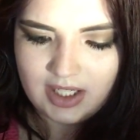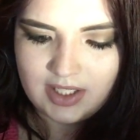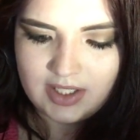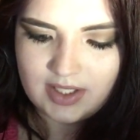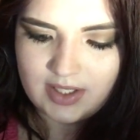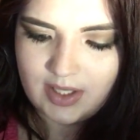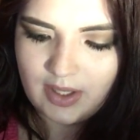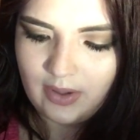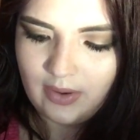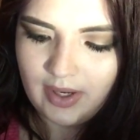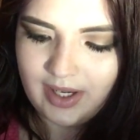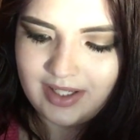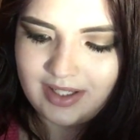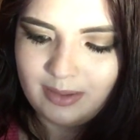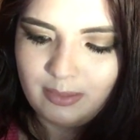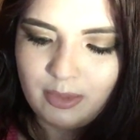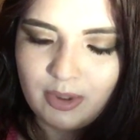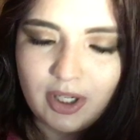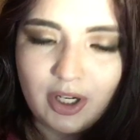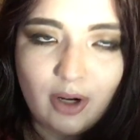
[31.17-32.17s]
So I
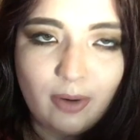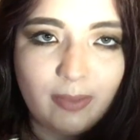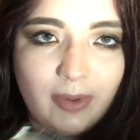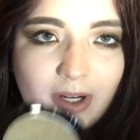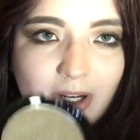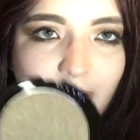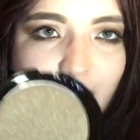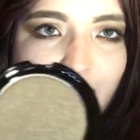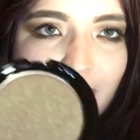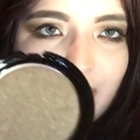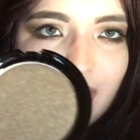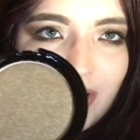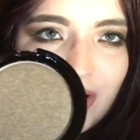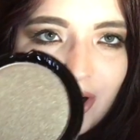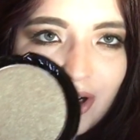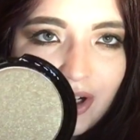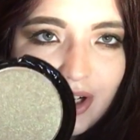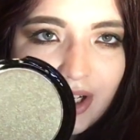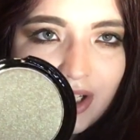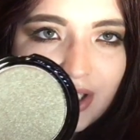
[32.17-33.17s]
did pre-open it, but
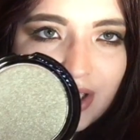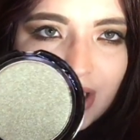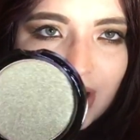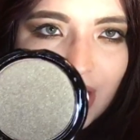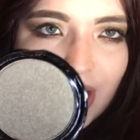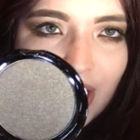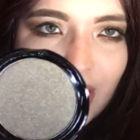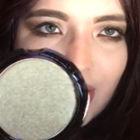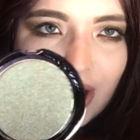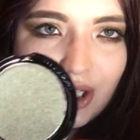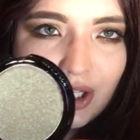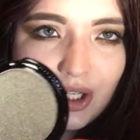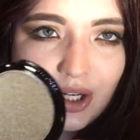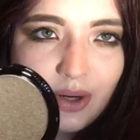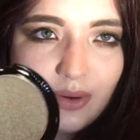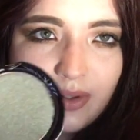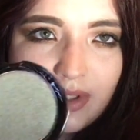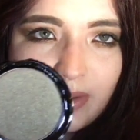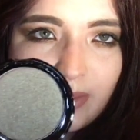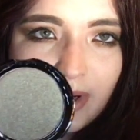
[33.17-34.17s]
there is
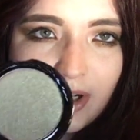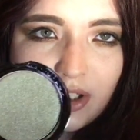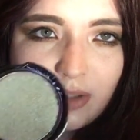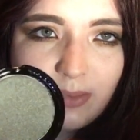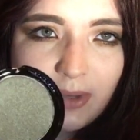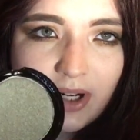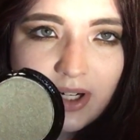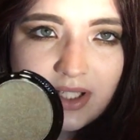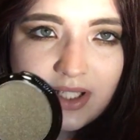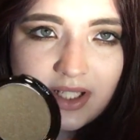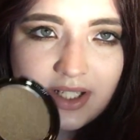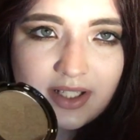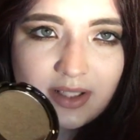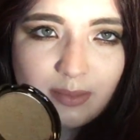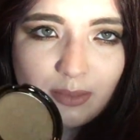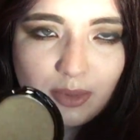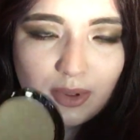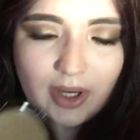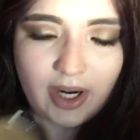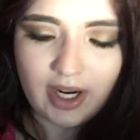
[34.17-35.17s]
no swatch marks. It is
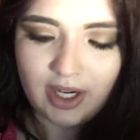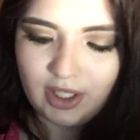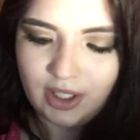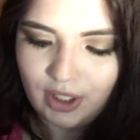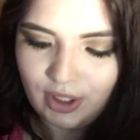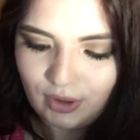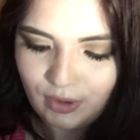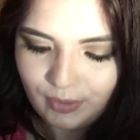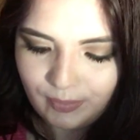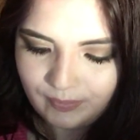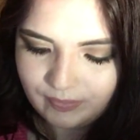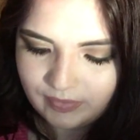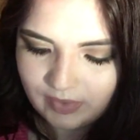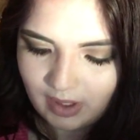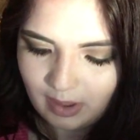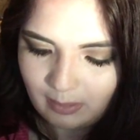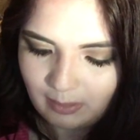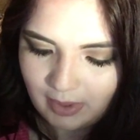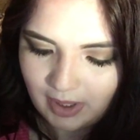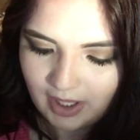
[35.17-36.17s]
brand new,
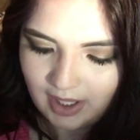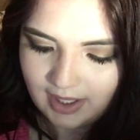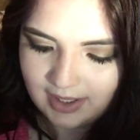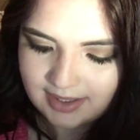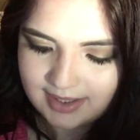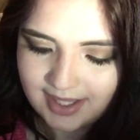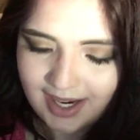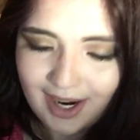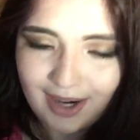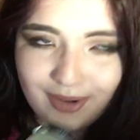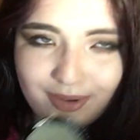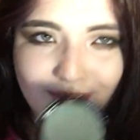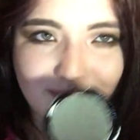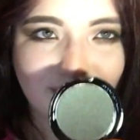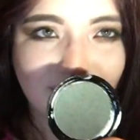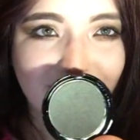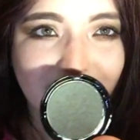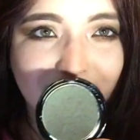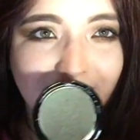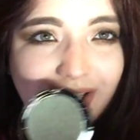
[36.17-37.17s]
but I
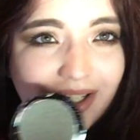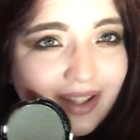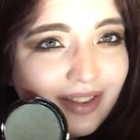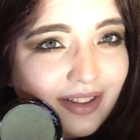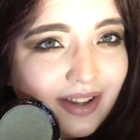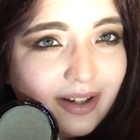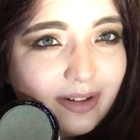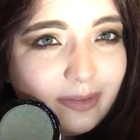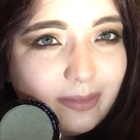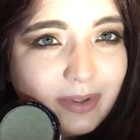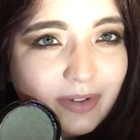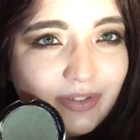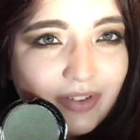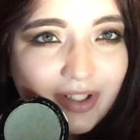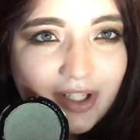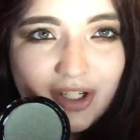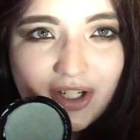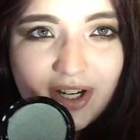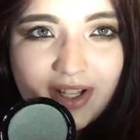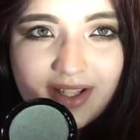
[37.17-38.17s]
really thought it would be
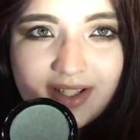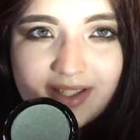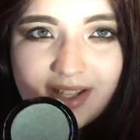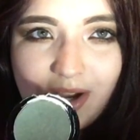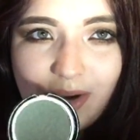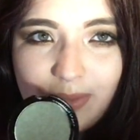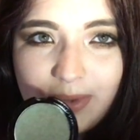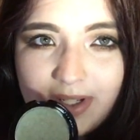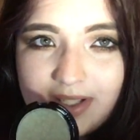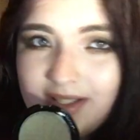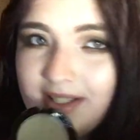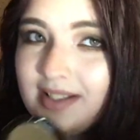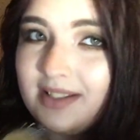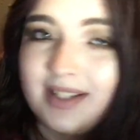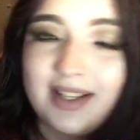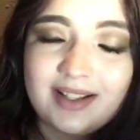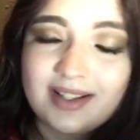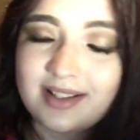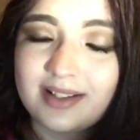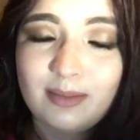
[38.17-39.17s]
fun to try this out because it
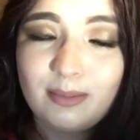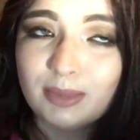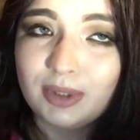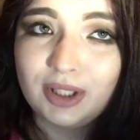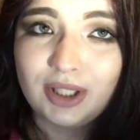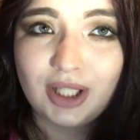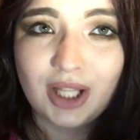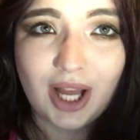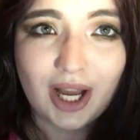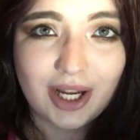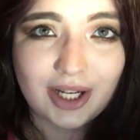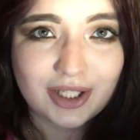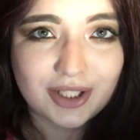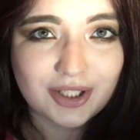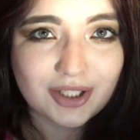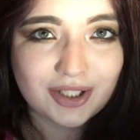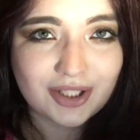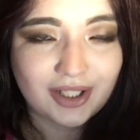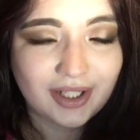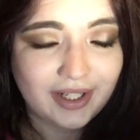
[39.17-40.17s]
says it's a
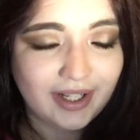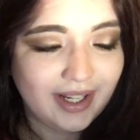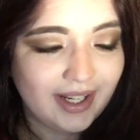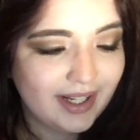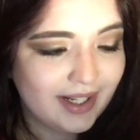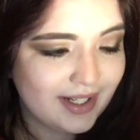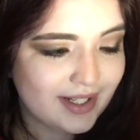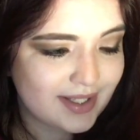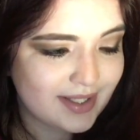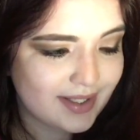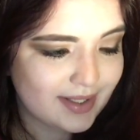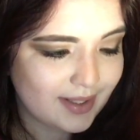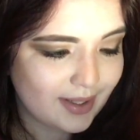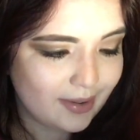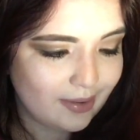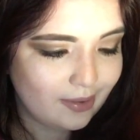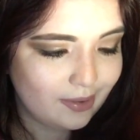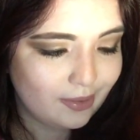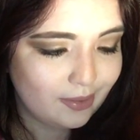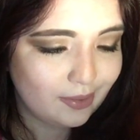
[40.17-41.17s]
blush.
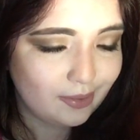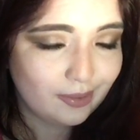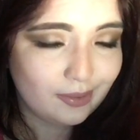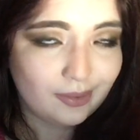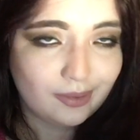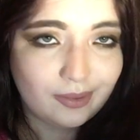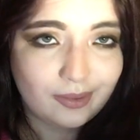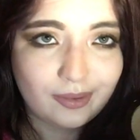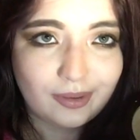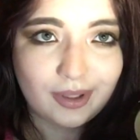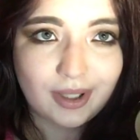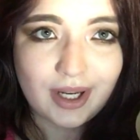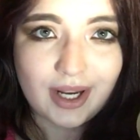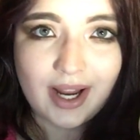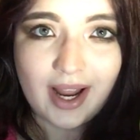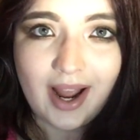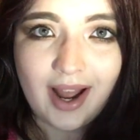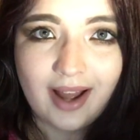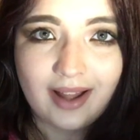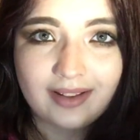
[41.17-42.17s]
So
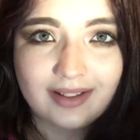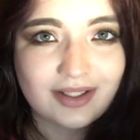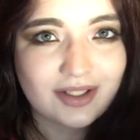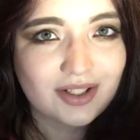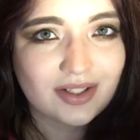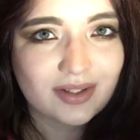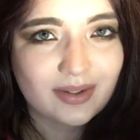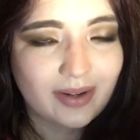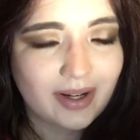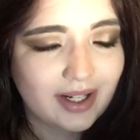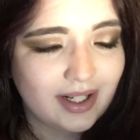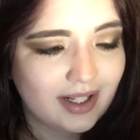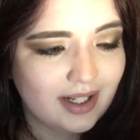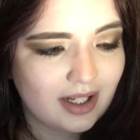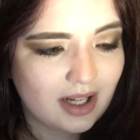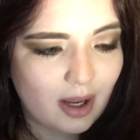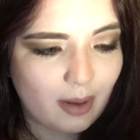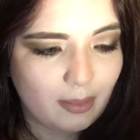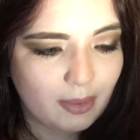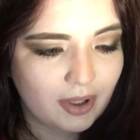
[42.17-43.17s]
yeah, let's just go ahead
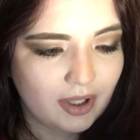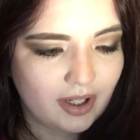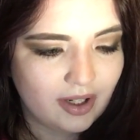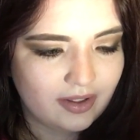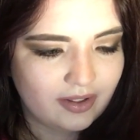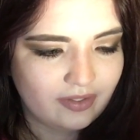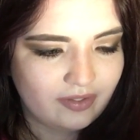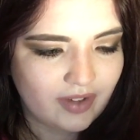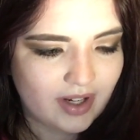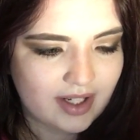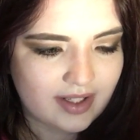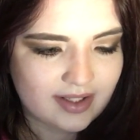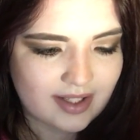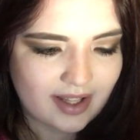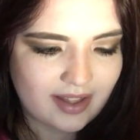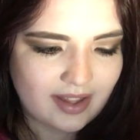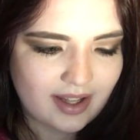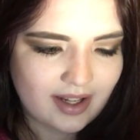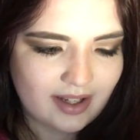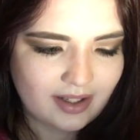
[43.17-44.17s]
and put it on the face.
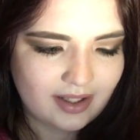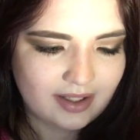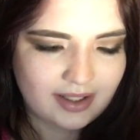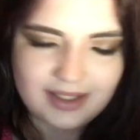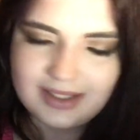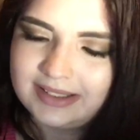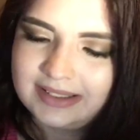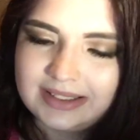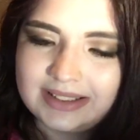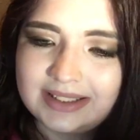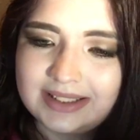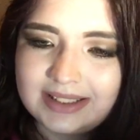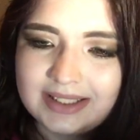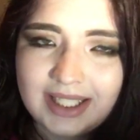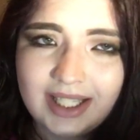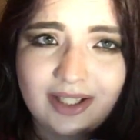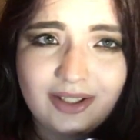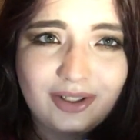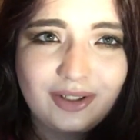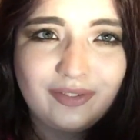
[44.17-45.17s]
I think I, hmm,
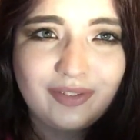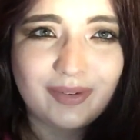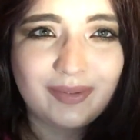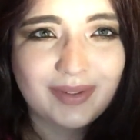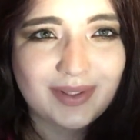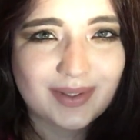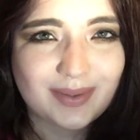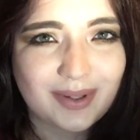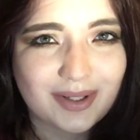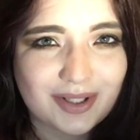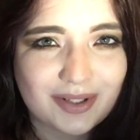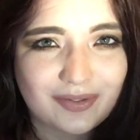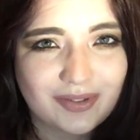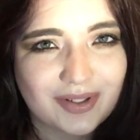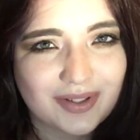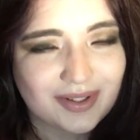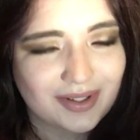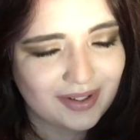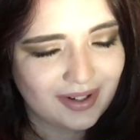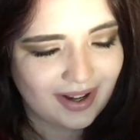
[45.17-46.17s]
I don't know if I want to swatch it
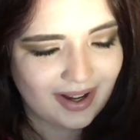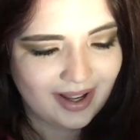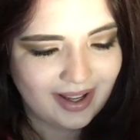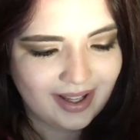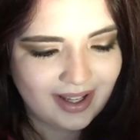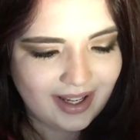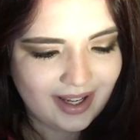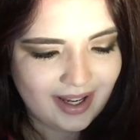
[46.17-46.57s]
first or not.